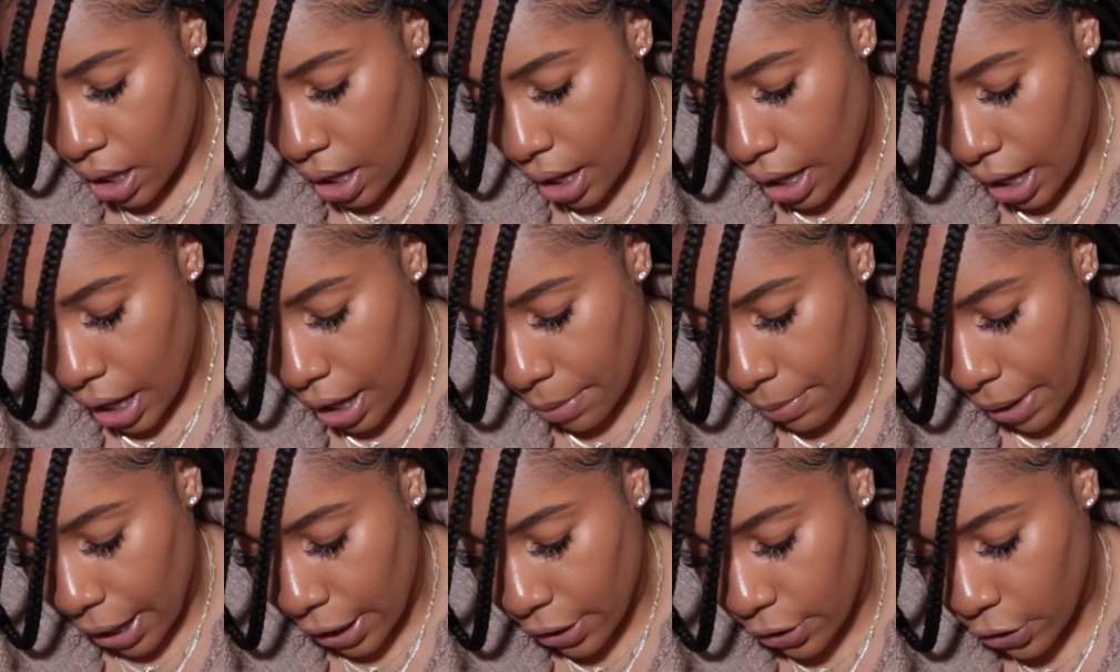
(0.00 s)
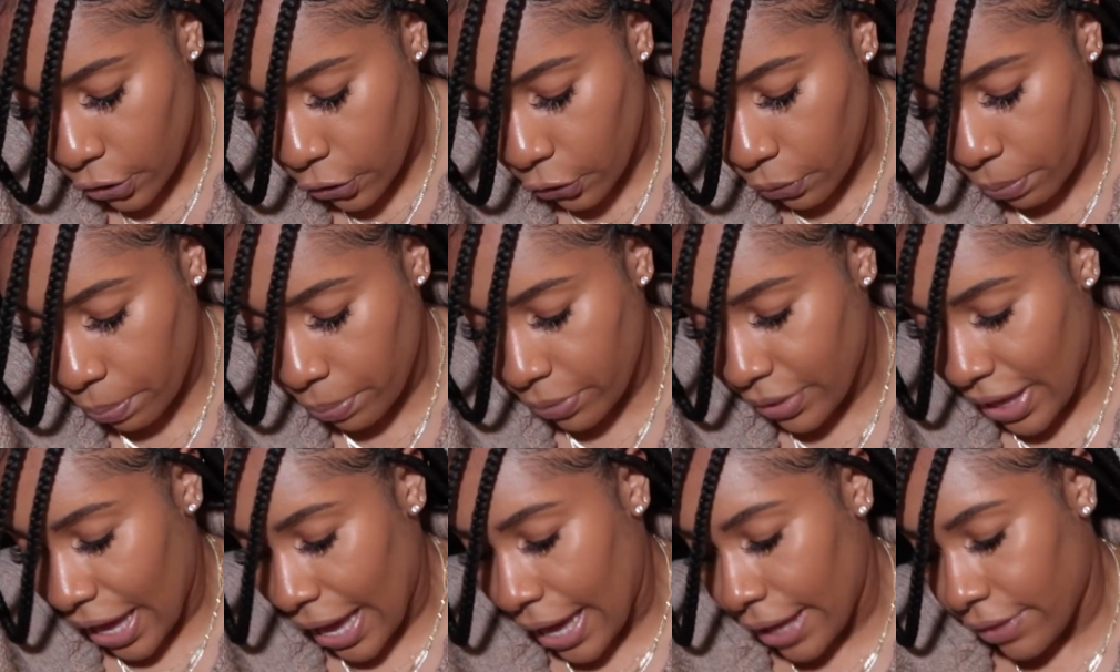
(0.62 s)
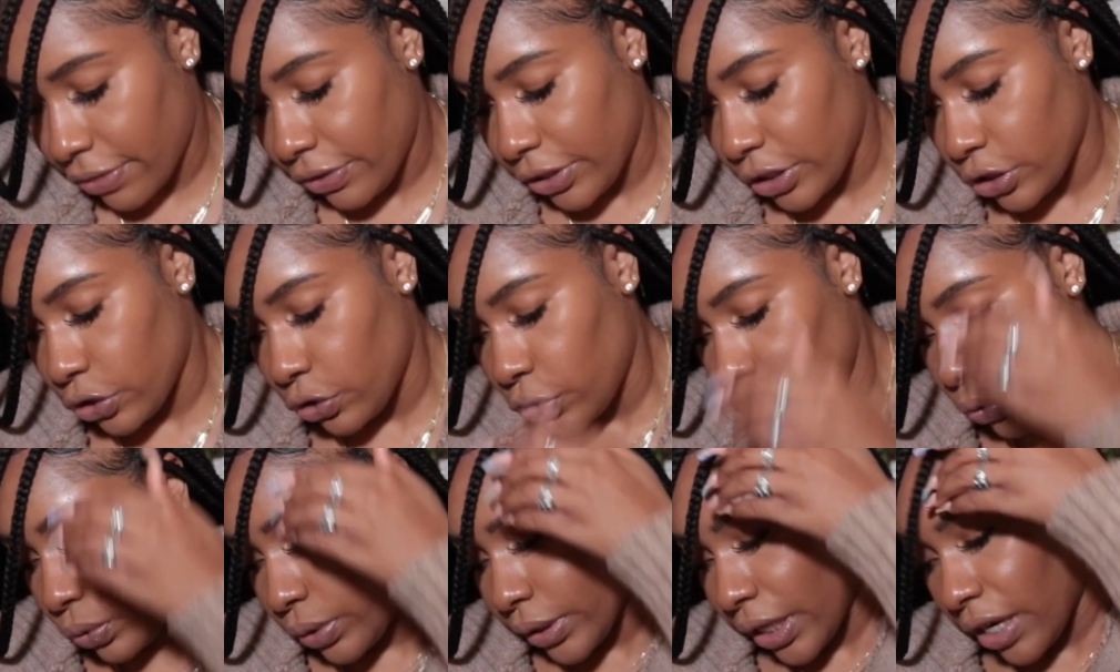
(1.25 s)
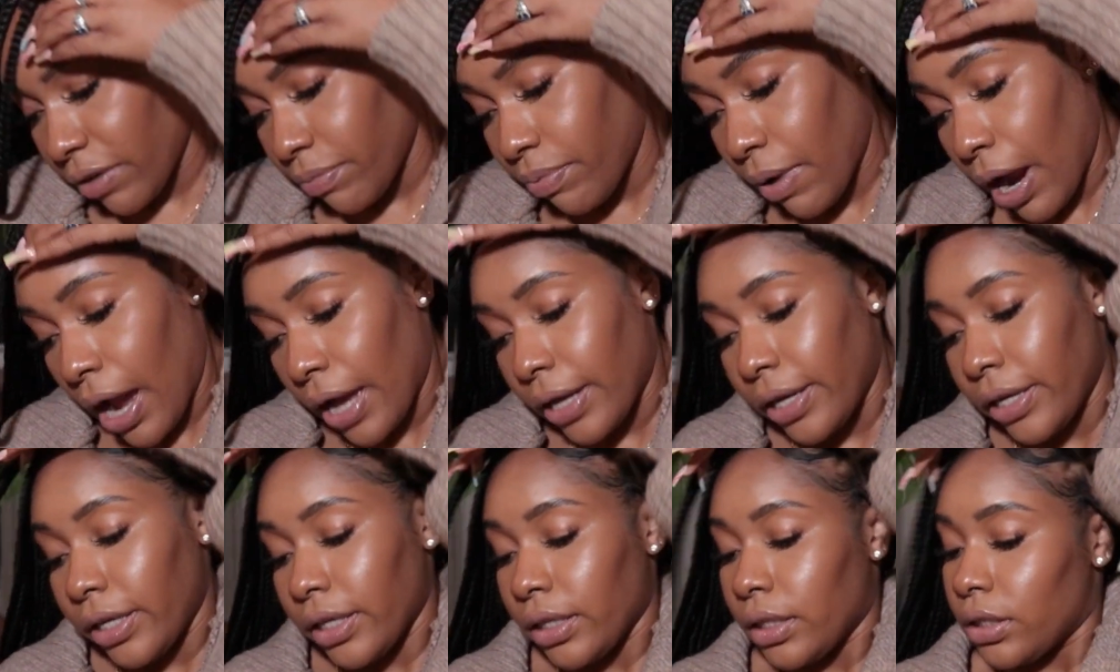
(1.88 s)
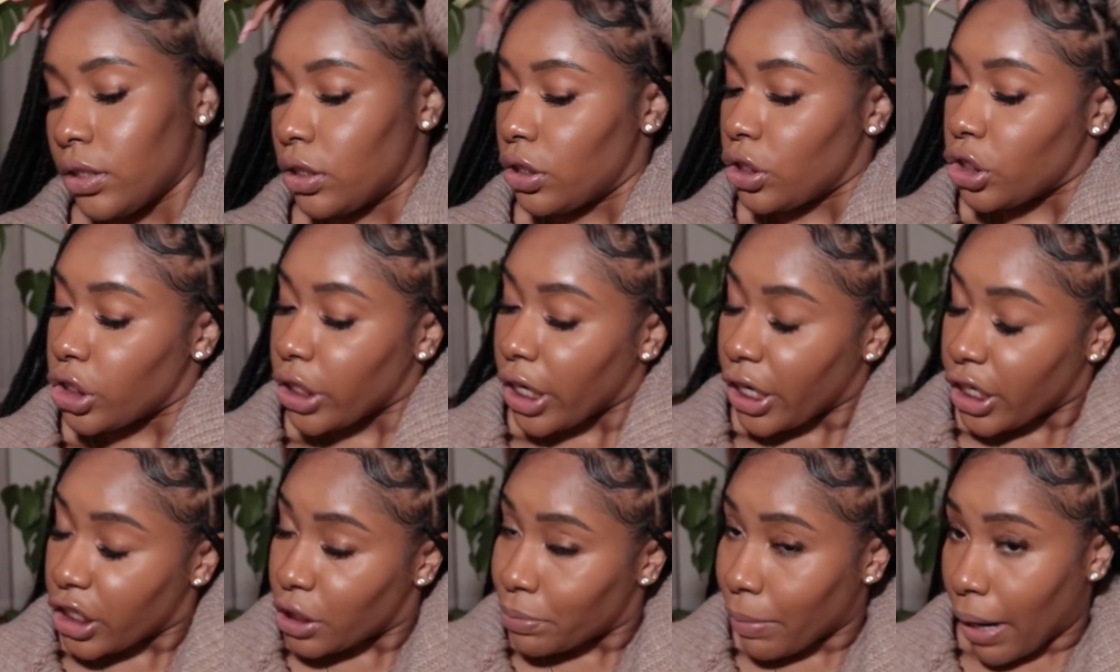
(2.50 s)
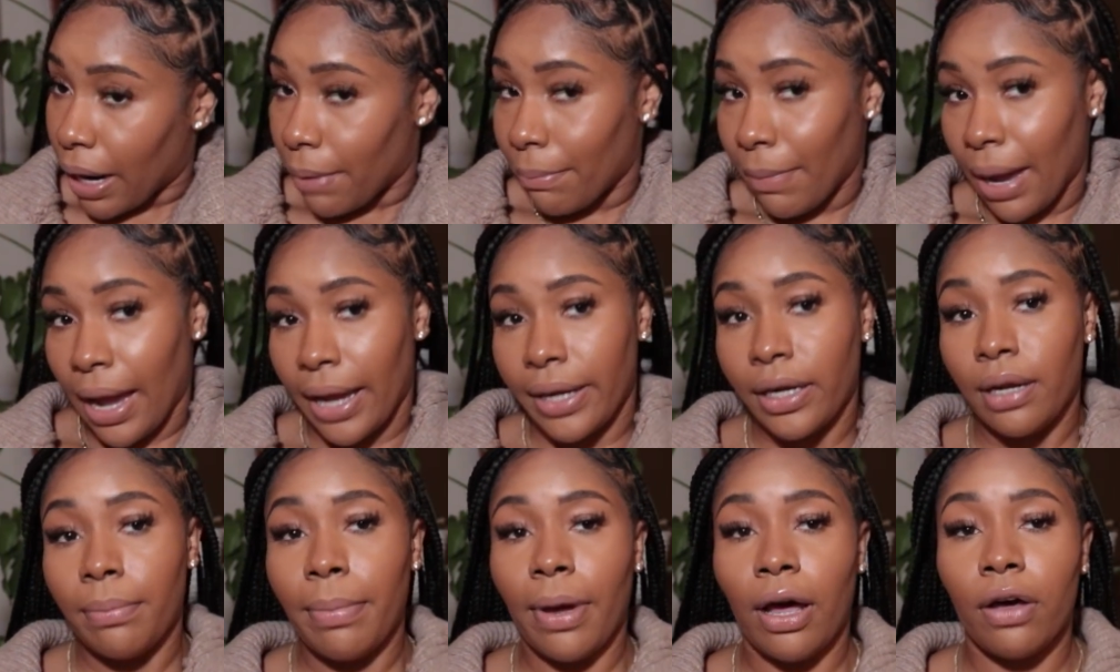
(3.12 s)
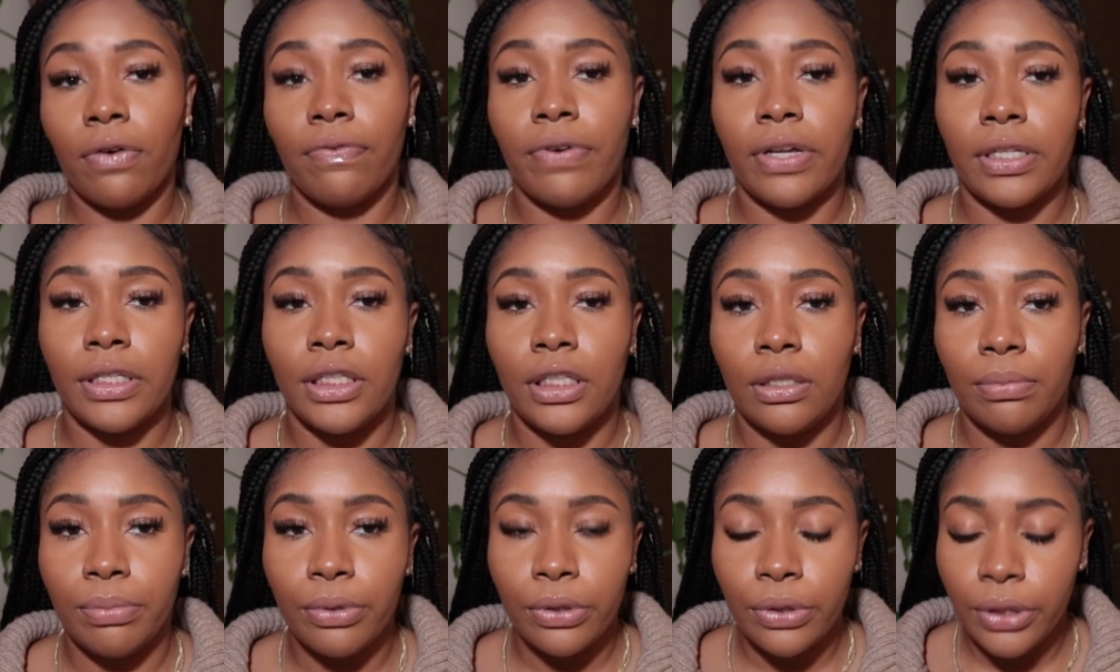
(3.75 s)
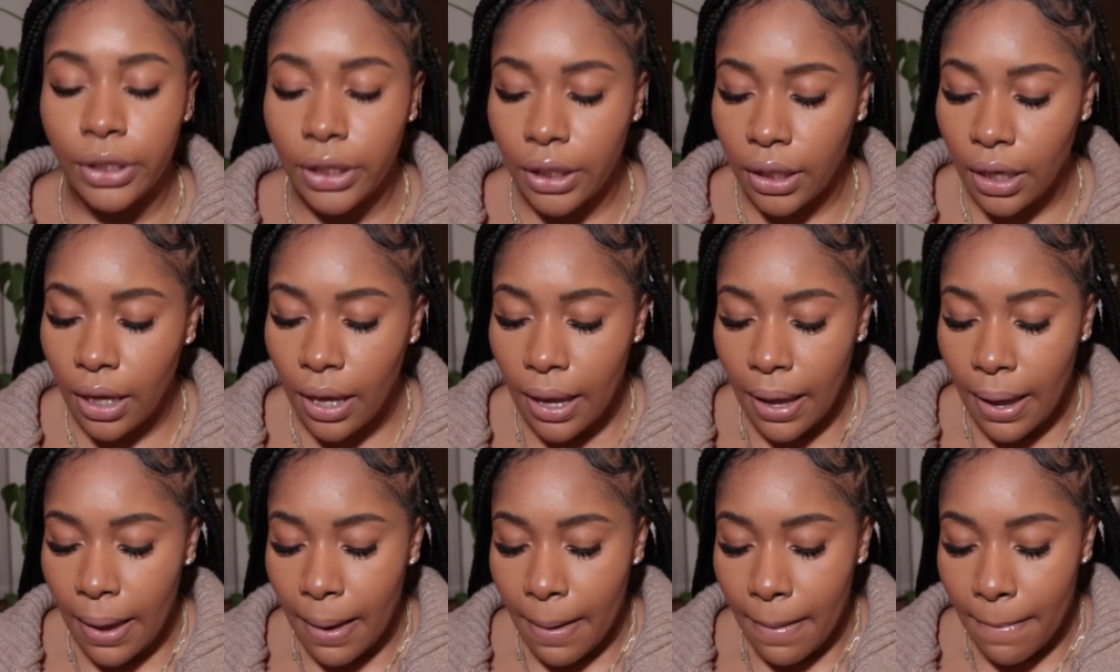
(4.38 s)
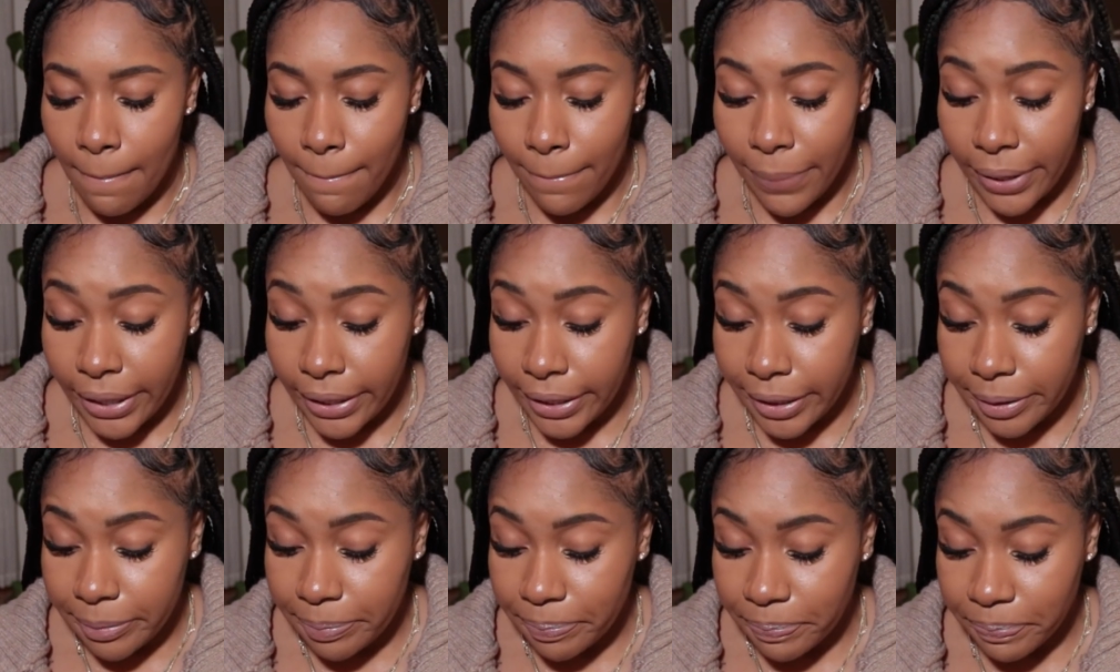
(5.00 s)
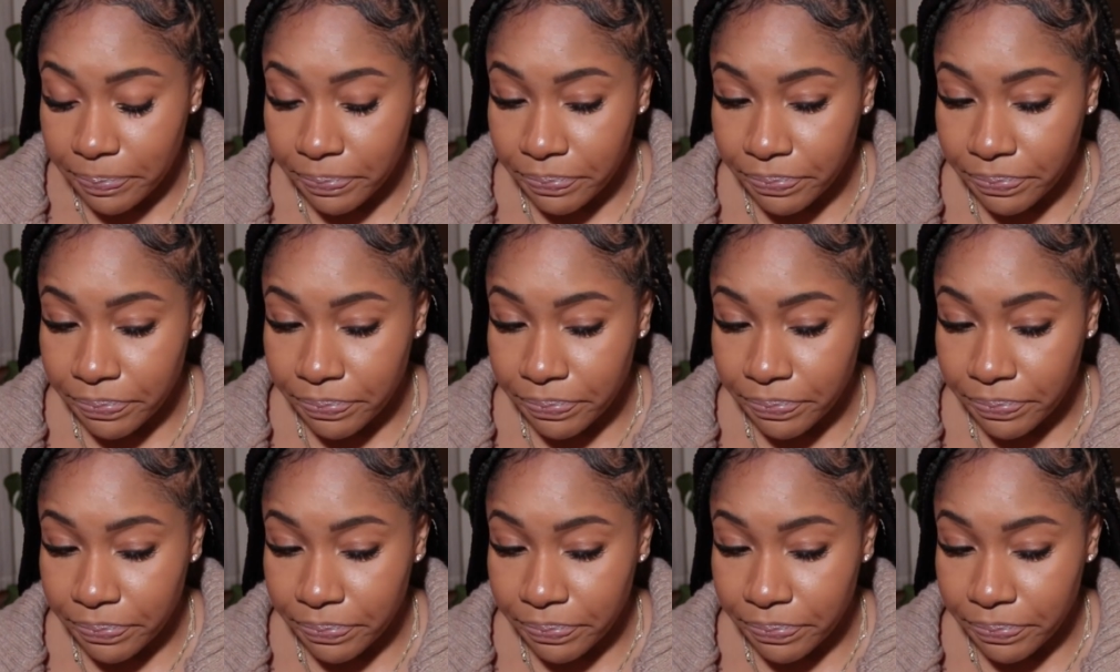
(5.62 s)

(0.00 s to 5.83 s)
I hope that these new set of products change my mind about Fenty Beauty, but